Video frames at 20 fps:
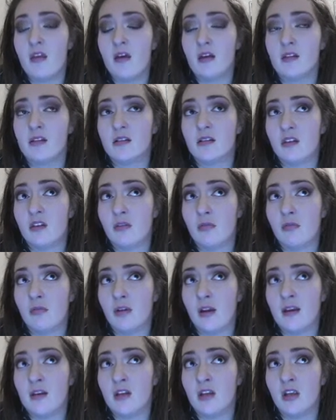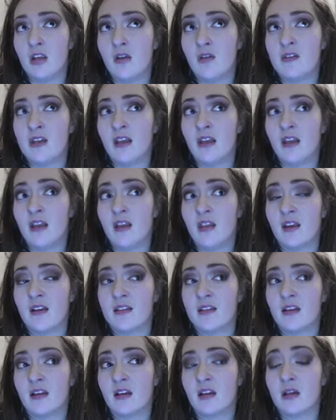There's another grid using
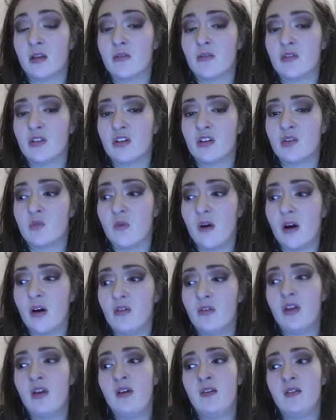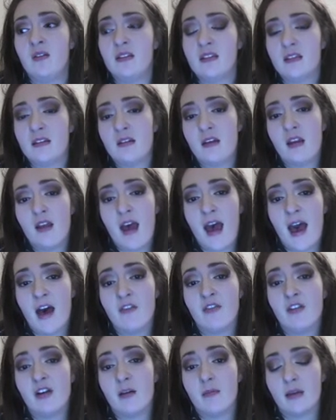things like illusion as well, that you
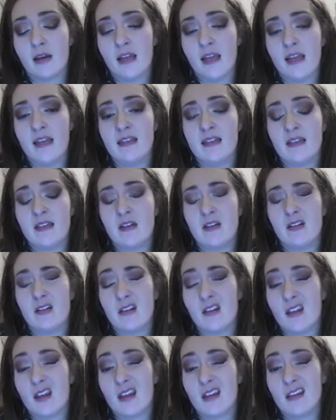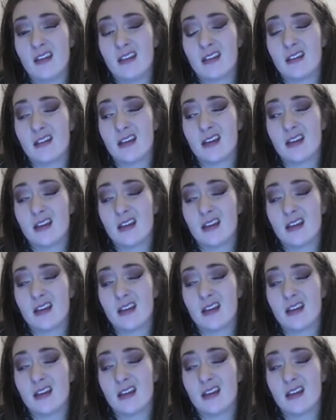have completed this